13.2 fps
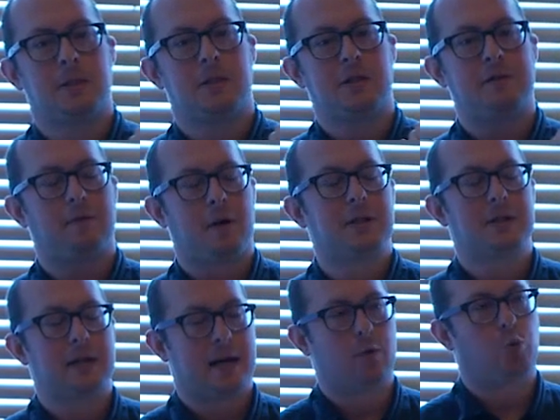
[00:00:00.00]
she
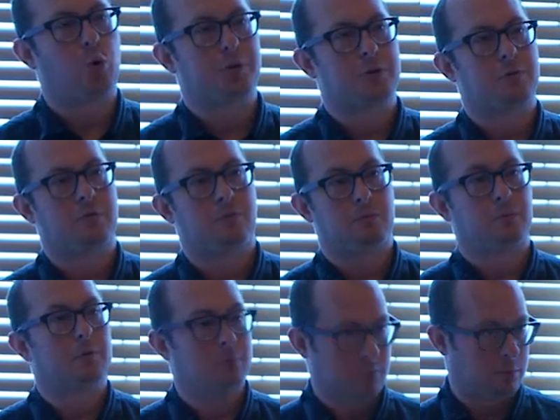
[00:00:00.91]
finds out what has
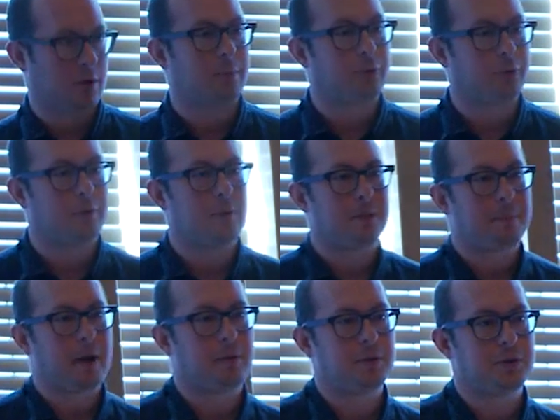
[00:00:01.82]
come through in the
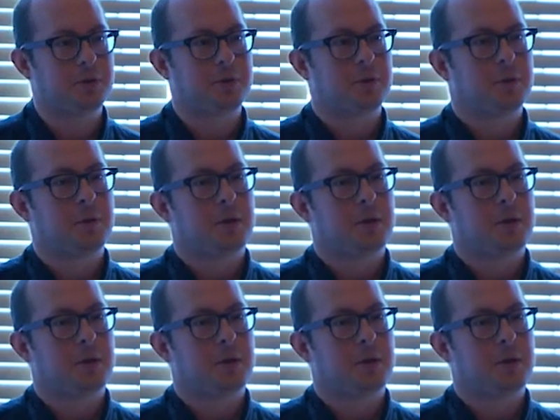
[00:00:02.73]
post